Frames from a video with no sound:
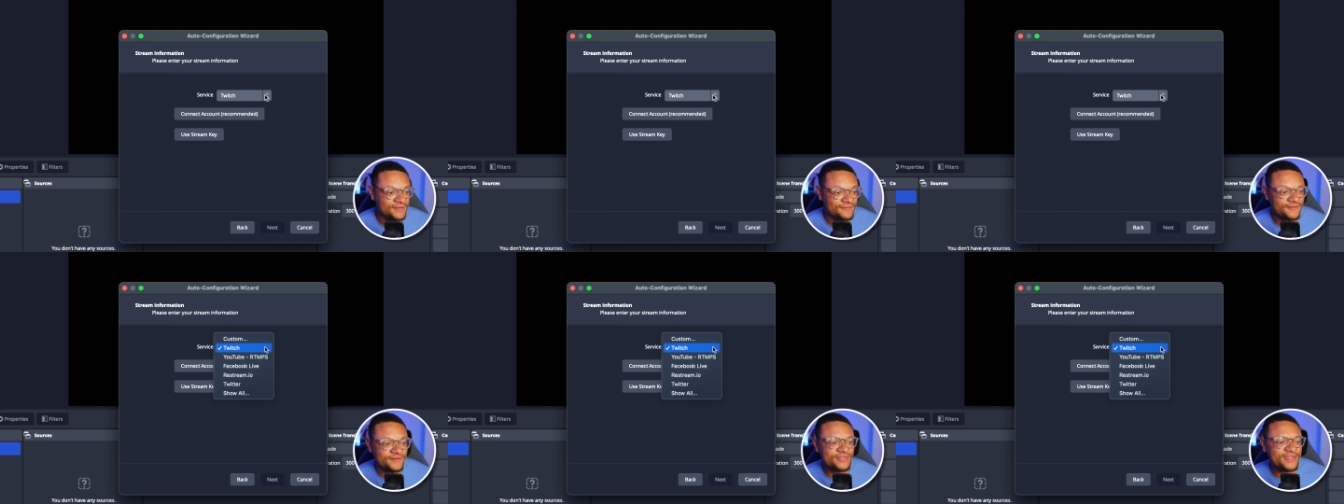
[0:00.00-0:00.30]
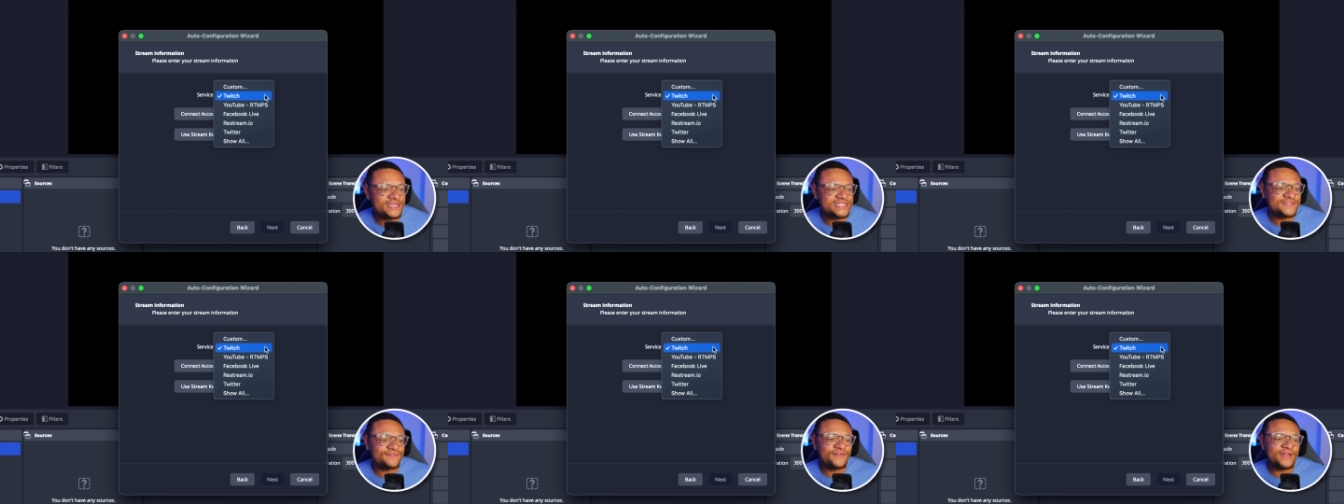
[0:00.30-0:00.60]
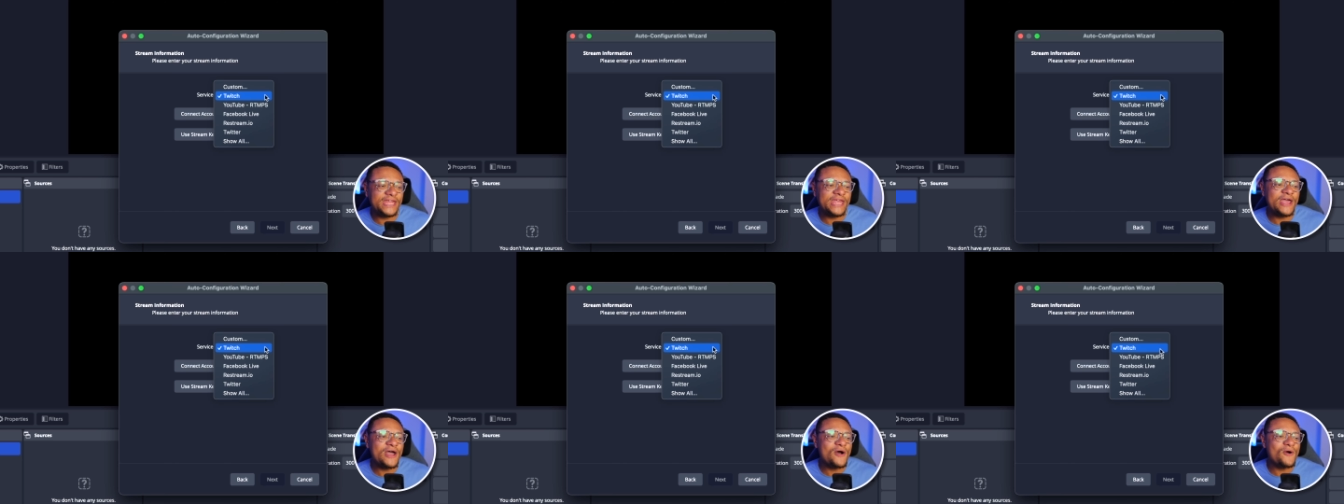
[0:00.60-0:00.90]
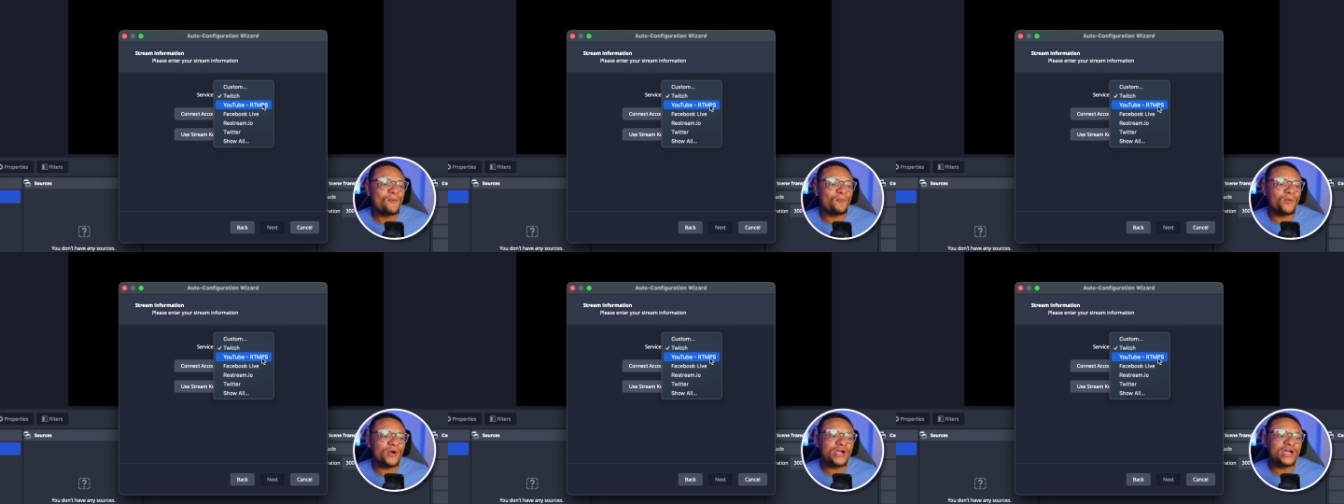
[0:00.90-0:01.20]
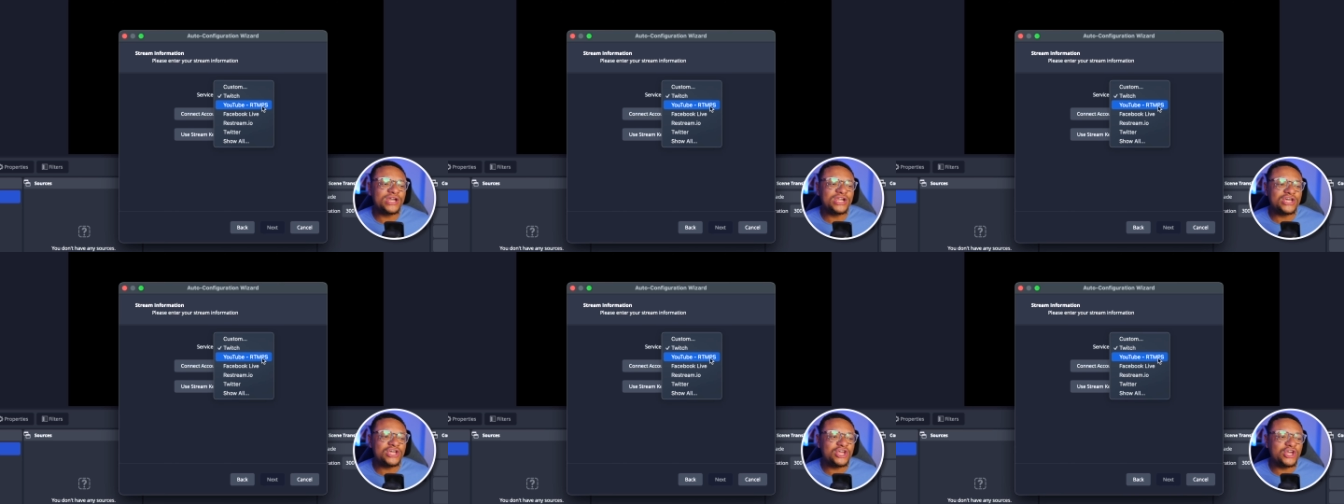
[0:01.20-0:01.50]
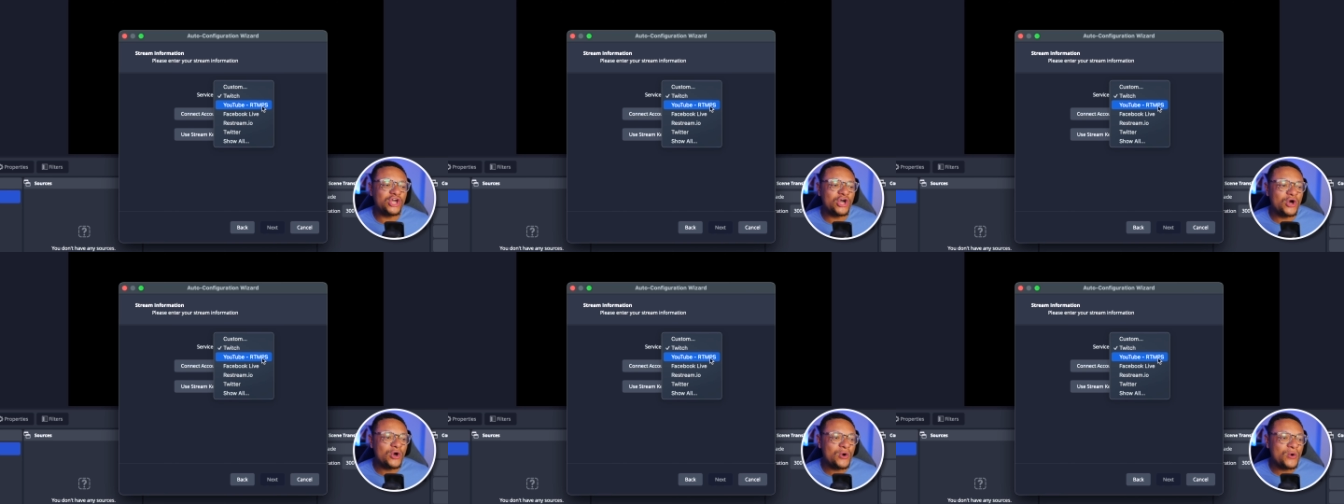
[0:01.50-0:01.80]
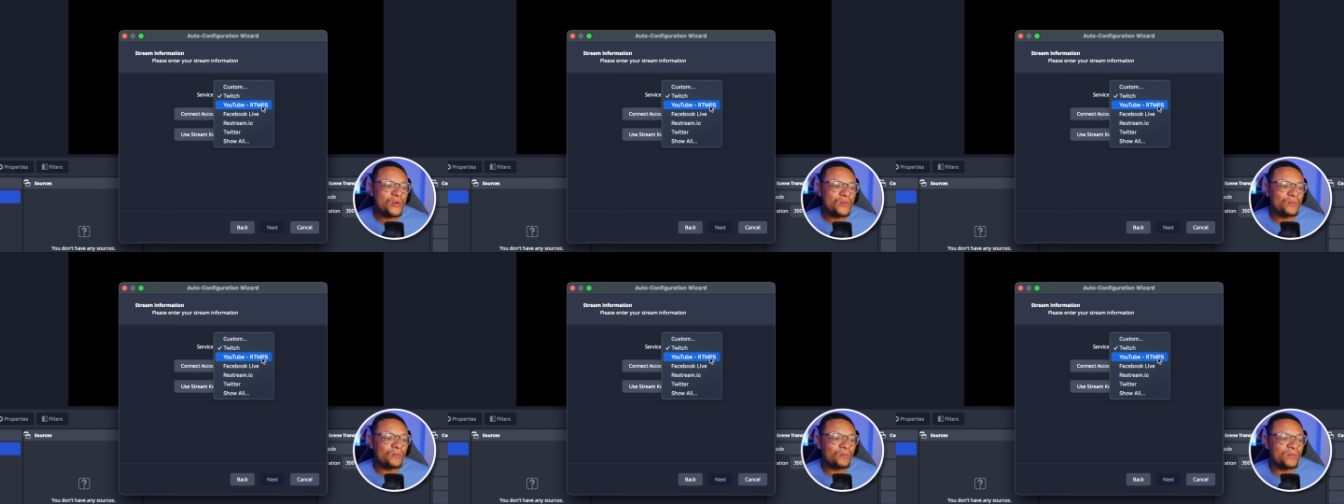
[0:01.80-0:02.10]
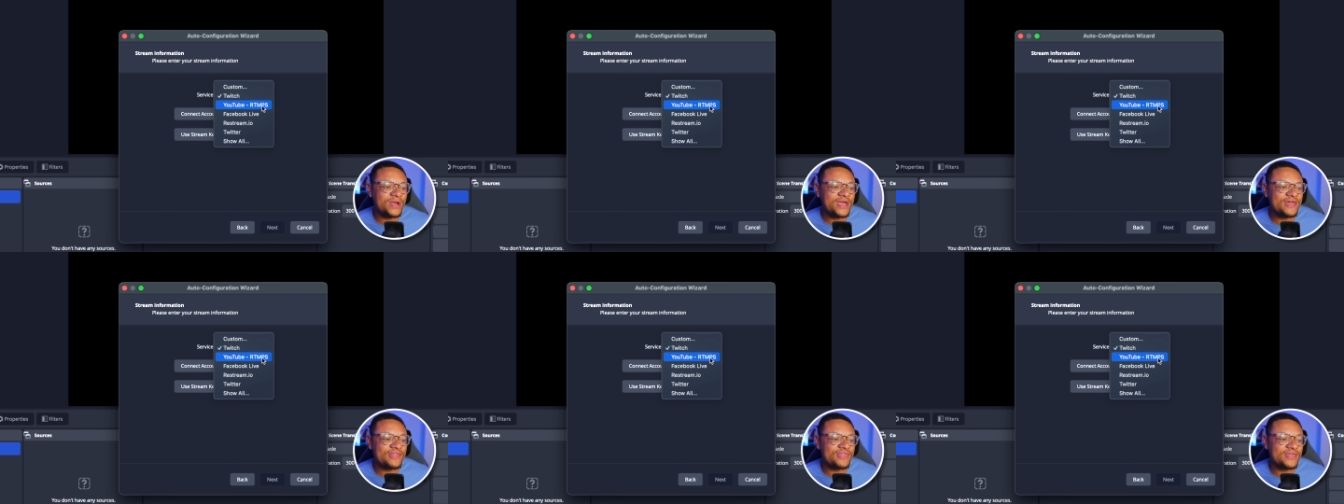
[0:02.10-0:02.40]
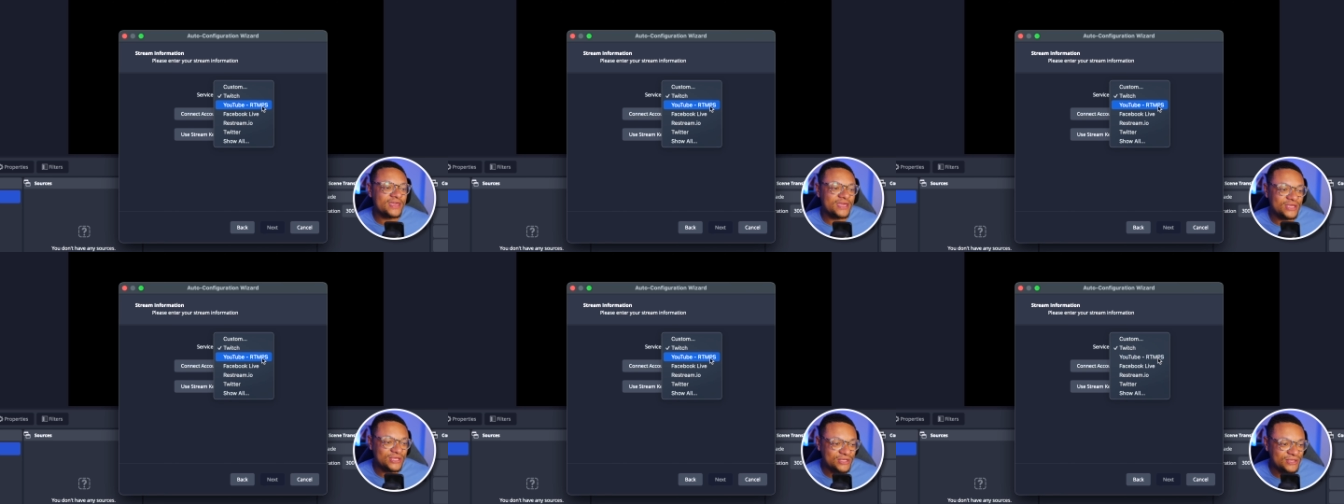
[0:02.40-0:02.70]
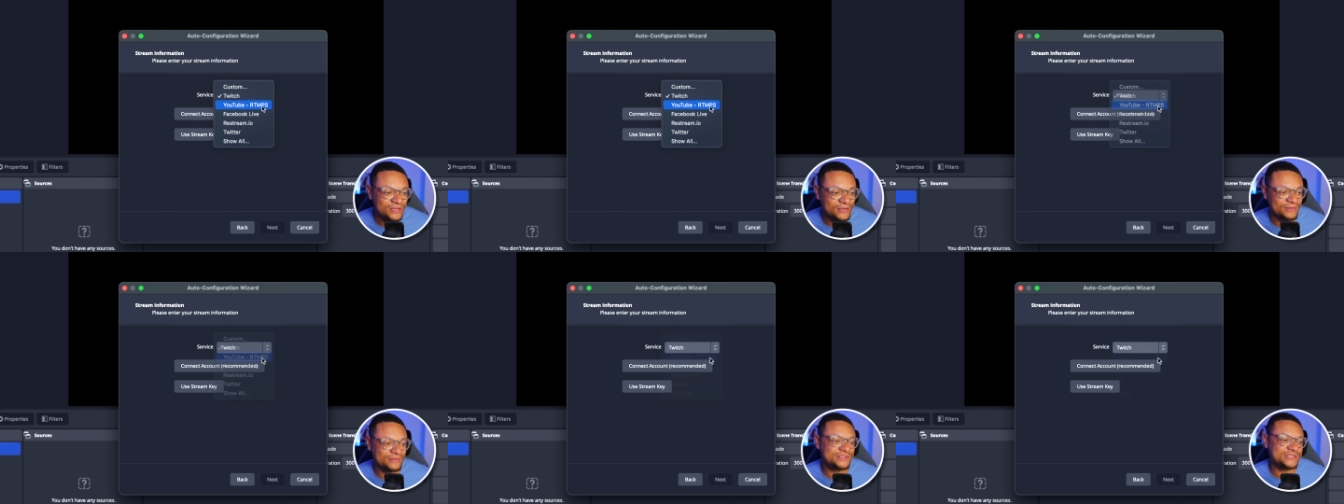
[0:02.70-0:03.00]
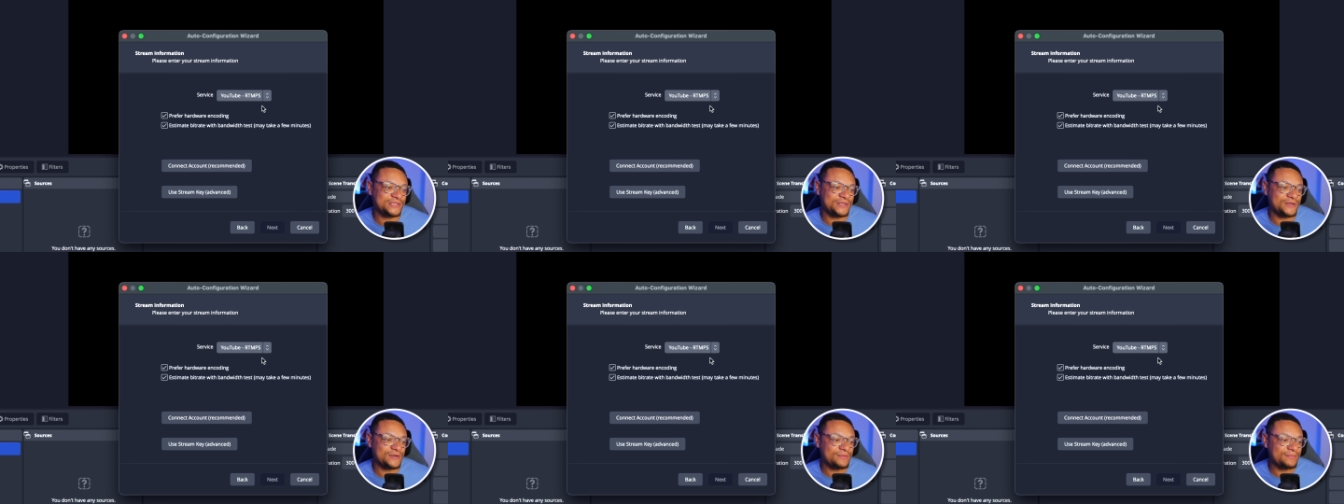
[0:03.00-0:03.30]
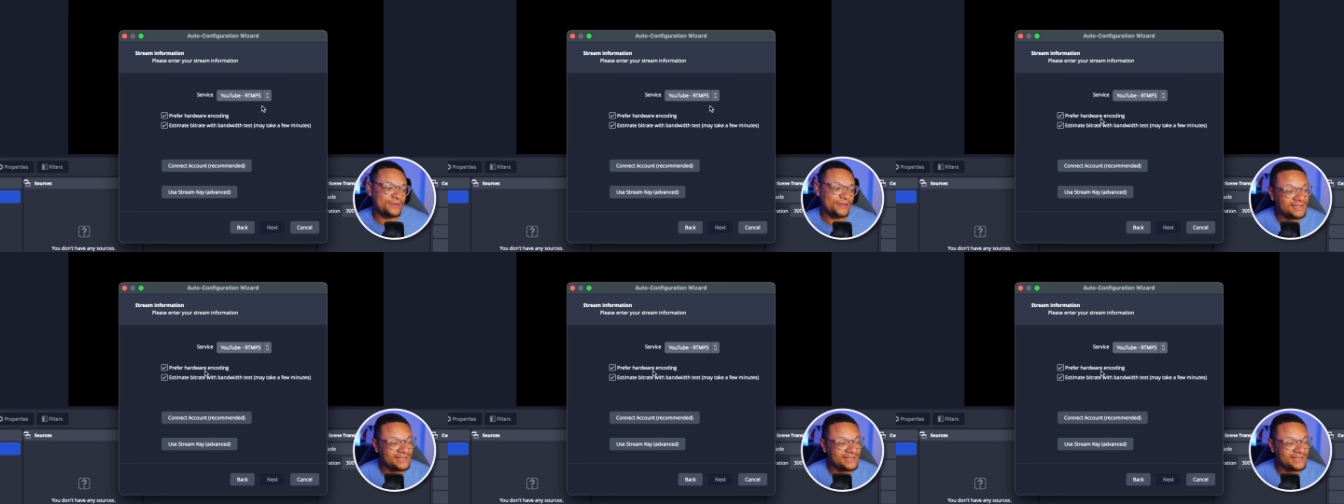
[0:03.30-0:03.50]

For this video, we're gonna go with YouTube.